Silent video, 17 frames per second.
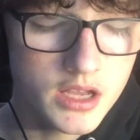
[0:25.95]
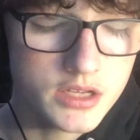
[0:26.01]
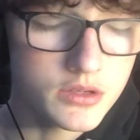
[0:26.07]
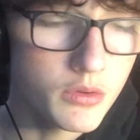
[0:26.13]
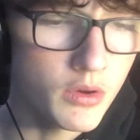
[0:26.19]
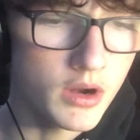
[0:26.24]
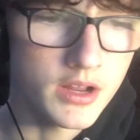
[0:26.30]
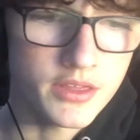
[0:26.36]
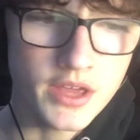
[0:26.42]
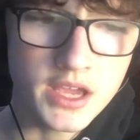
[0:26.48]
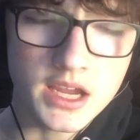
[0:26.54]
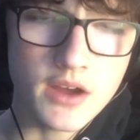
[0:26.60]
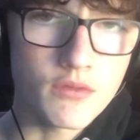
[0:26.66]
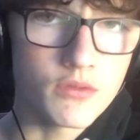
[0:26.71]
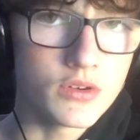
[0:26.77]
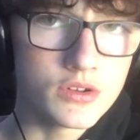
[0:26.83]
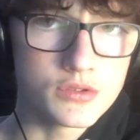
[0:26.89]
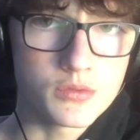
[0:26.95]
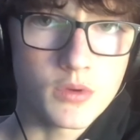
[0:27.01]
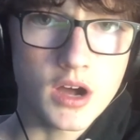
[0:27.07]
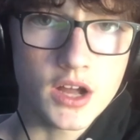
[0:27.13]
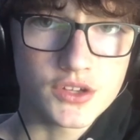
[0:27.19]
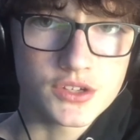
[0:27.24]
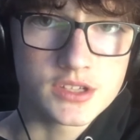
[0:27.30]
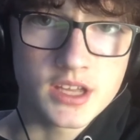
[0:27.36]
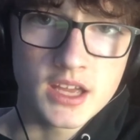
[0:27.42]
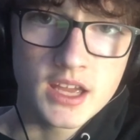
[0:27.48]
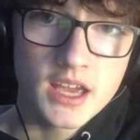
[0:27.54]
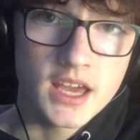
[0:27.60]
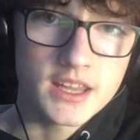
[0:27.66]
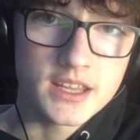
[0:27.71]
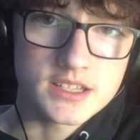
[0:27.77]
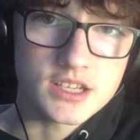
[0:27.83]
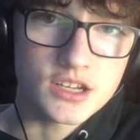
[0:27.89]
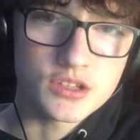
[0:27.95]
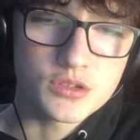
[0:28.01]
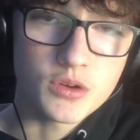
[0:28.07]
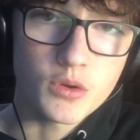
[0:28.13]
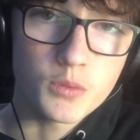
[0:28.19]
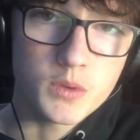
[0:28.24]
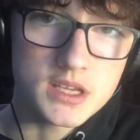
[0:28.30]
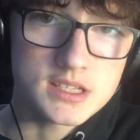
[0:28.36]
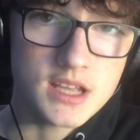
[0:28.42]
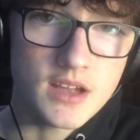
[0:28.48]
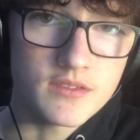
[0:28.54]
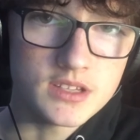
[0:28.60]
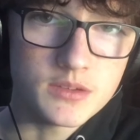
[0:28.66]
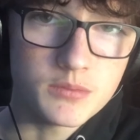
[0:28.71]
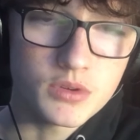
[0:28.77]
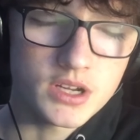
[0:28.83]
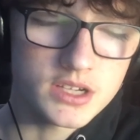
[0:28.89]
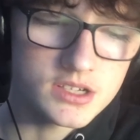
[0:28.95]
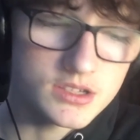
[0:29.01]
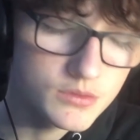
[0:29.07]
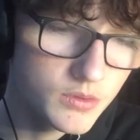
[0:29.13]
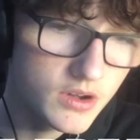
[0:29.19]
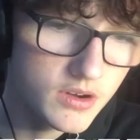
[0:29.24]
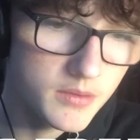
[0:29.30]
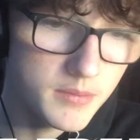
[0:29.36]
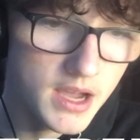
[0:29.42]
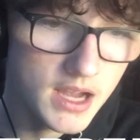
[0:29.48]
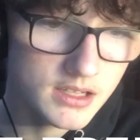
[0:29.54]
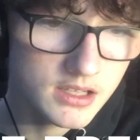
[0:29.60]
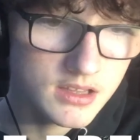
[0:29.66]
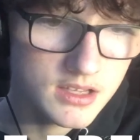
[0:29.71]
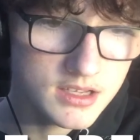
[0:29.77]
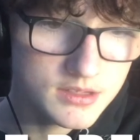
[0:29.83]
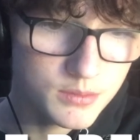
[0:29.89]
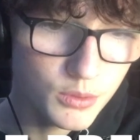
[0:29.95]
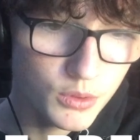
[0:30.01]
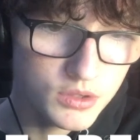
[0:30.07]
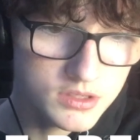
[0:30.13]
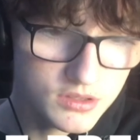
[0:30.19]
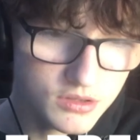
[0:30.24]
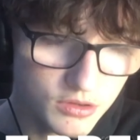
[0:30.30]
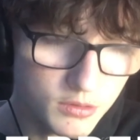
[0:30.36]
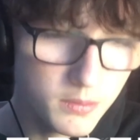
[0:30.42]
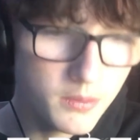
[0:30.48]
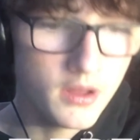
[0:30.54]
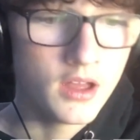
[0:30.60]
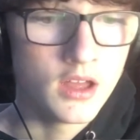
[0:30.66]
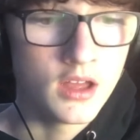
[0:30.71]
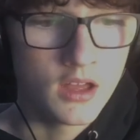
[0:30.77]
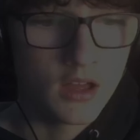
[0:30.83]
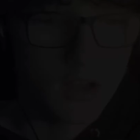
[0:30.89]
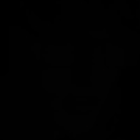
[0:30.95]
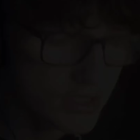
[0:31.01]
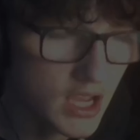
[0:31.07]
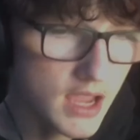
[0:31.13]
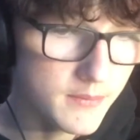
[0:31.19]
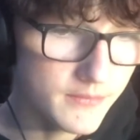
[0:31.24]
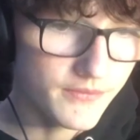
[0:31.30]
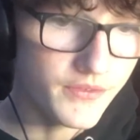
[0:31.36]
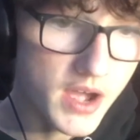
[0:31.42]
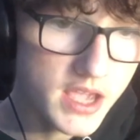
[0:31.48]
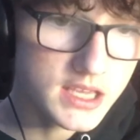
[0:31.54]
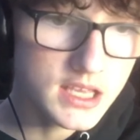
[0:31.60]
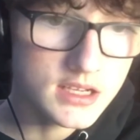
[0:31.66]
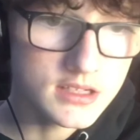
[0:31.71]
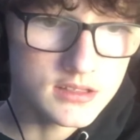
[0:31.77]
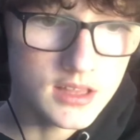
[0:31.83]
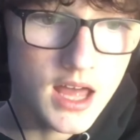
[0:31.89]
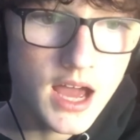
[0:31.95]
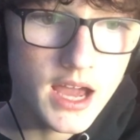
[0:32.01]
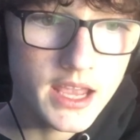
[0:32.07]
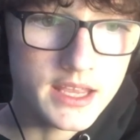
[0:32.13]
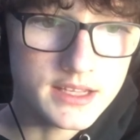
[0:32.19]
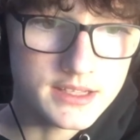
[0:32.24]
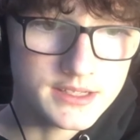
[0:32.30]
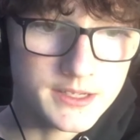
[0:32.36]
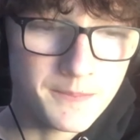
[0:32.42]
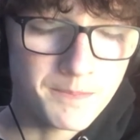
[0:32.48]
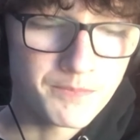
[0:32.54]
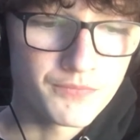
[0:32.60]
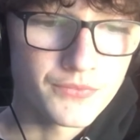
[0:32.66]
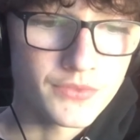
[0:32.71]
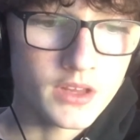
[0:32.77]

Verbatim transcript: So we want to thank everyone who's watched, and let's get into our Week 17 predictions. Welcome back to the Sports Scoop. First game: Vikings Lions.